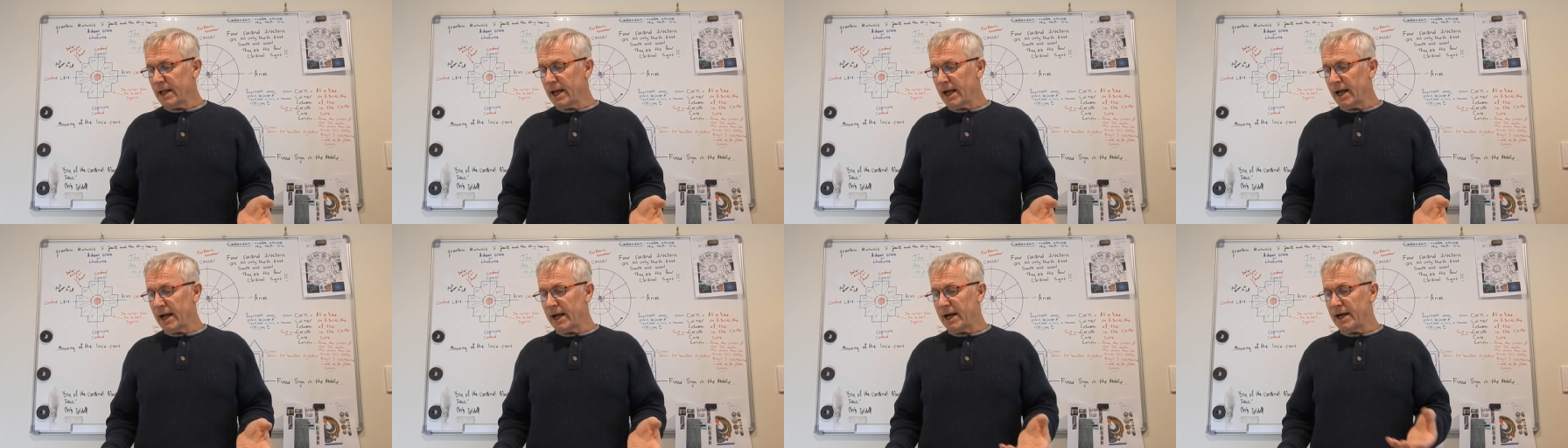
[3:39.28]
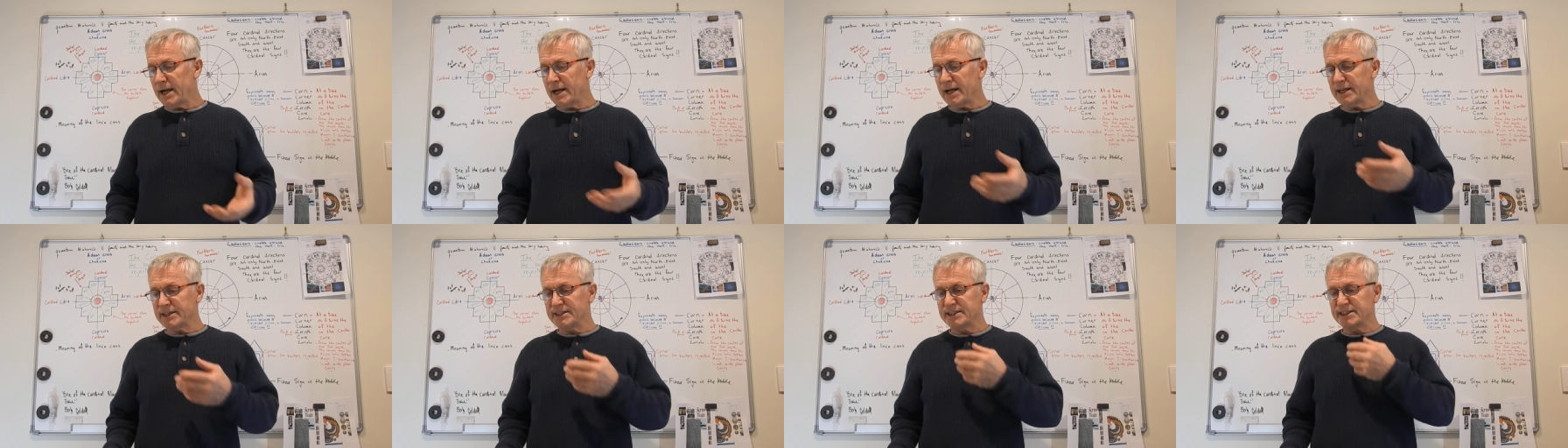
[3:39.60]

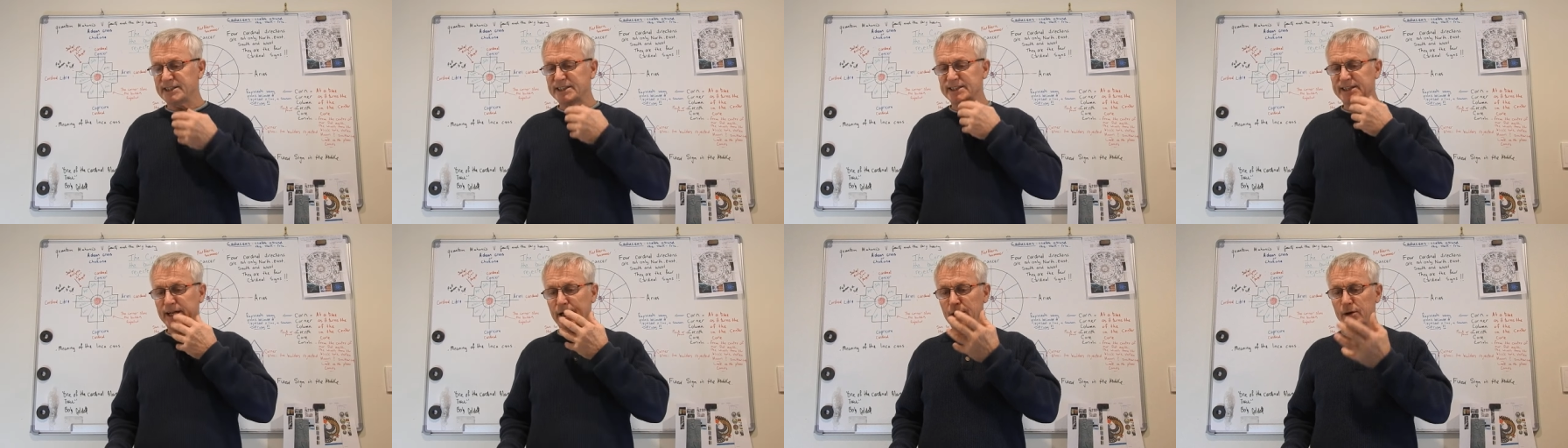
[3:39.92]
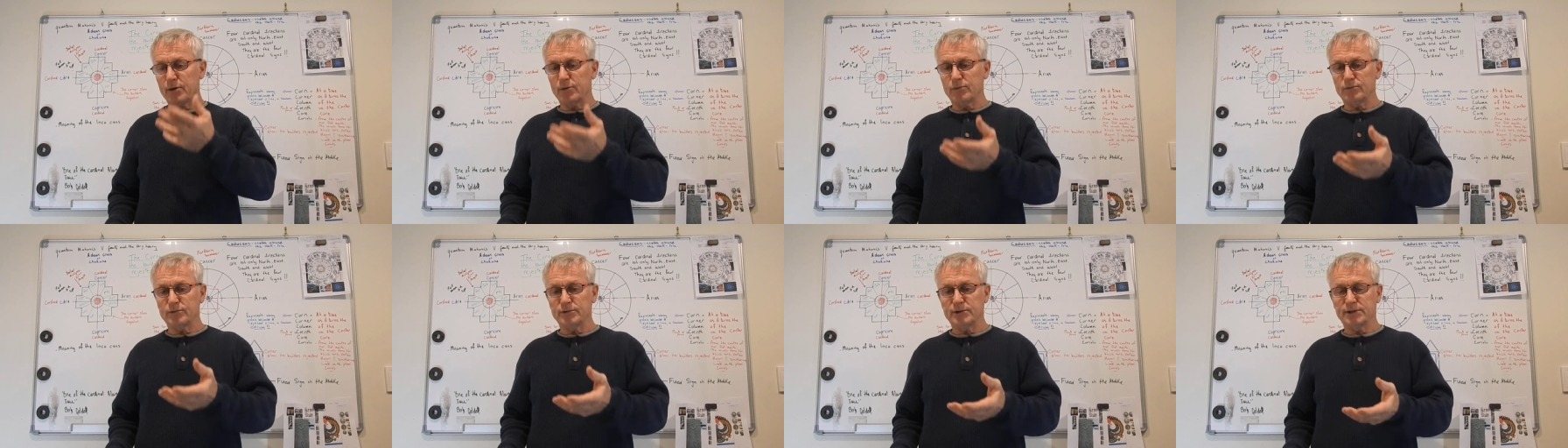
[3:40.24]
Uh, it
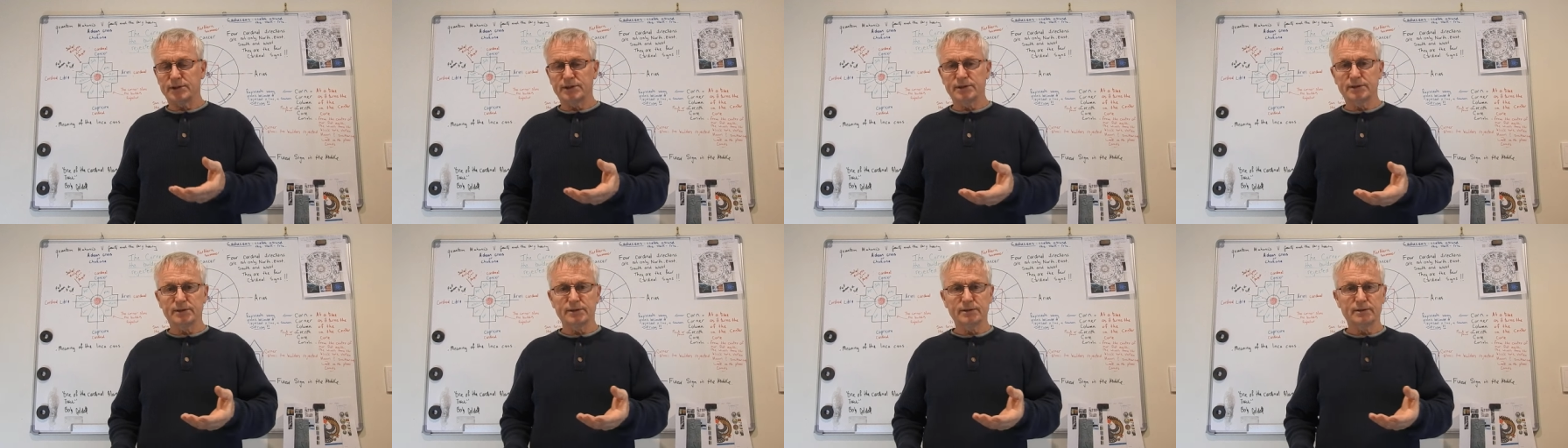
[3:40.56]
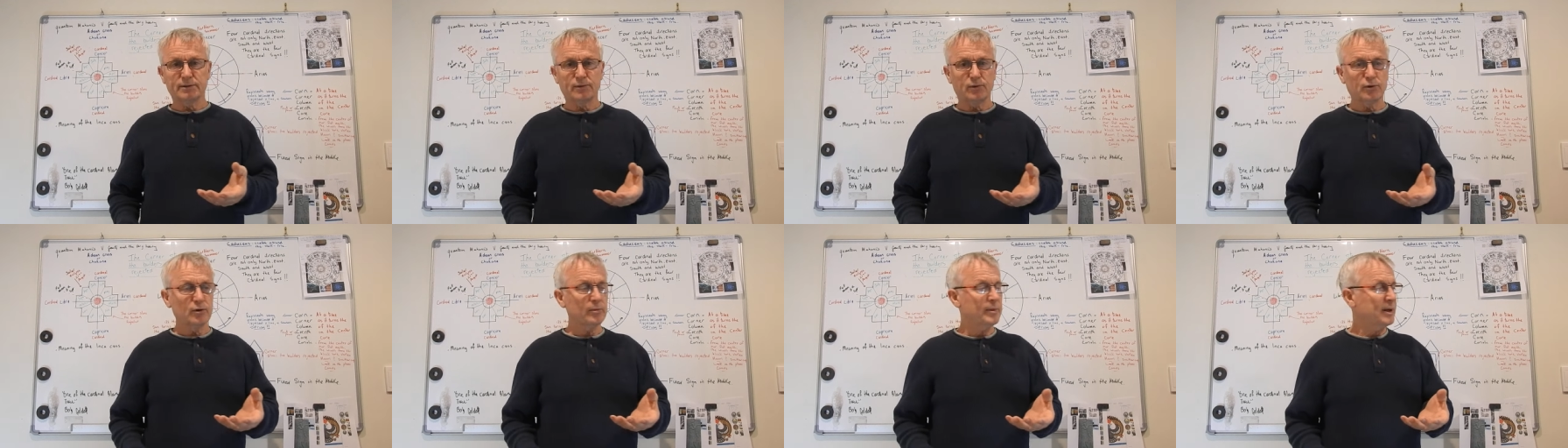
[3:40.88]
sounds,
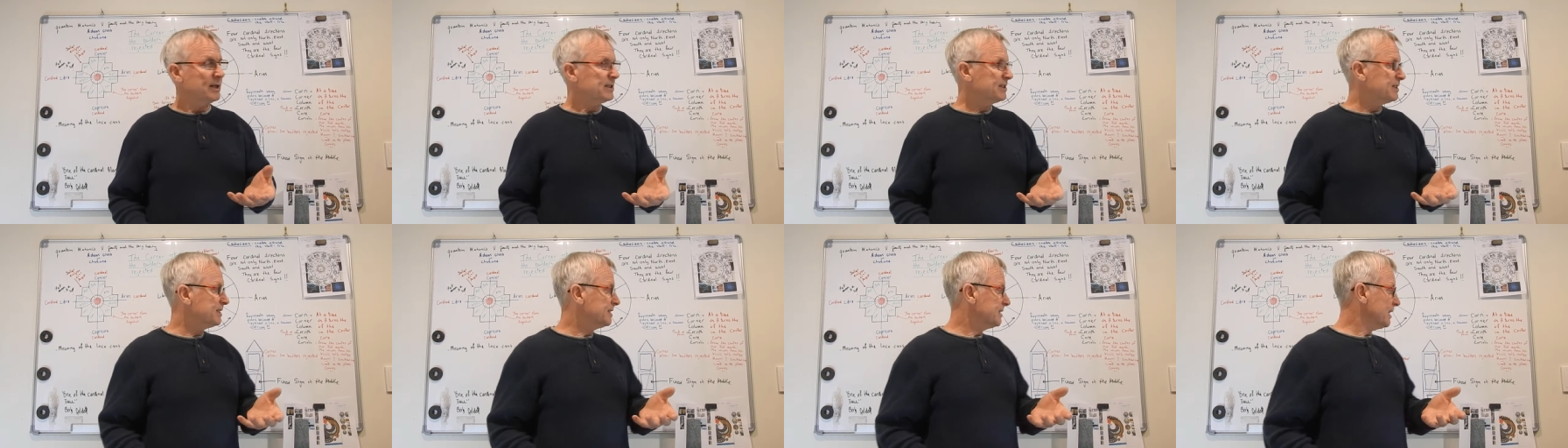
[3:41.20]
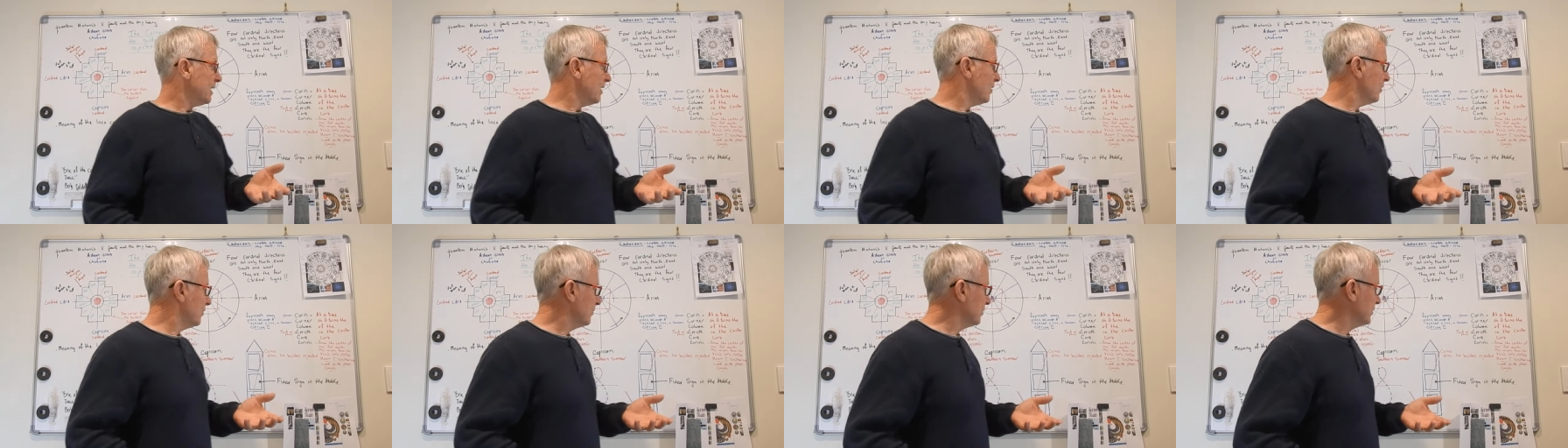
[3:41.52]
all about
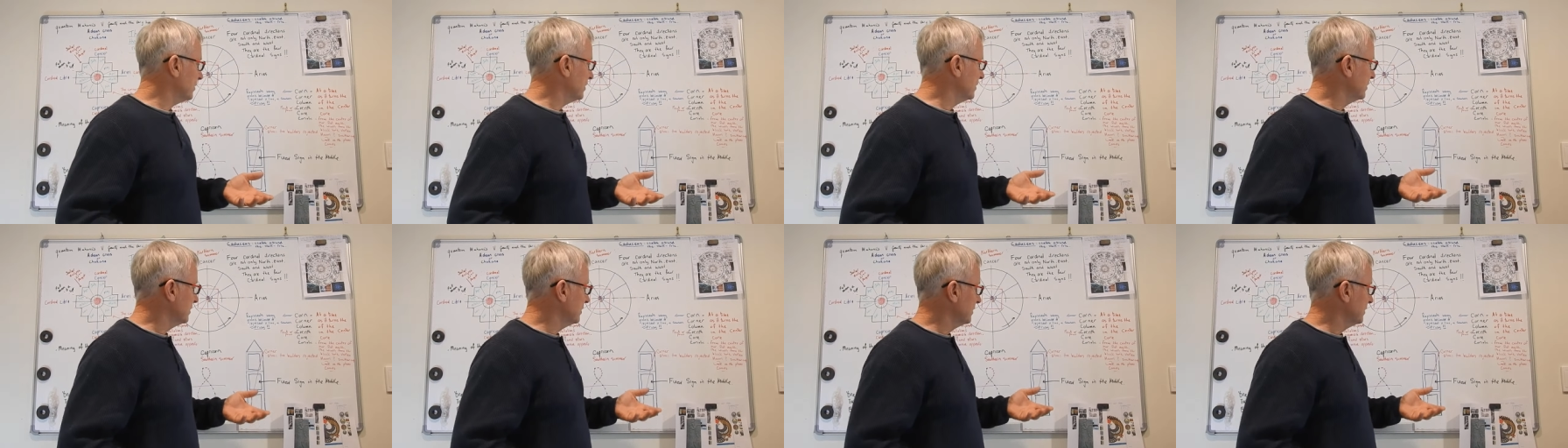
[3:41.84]
sound.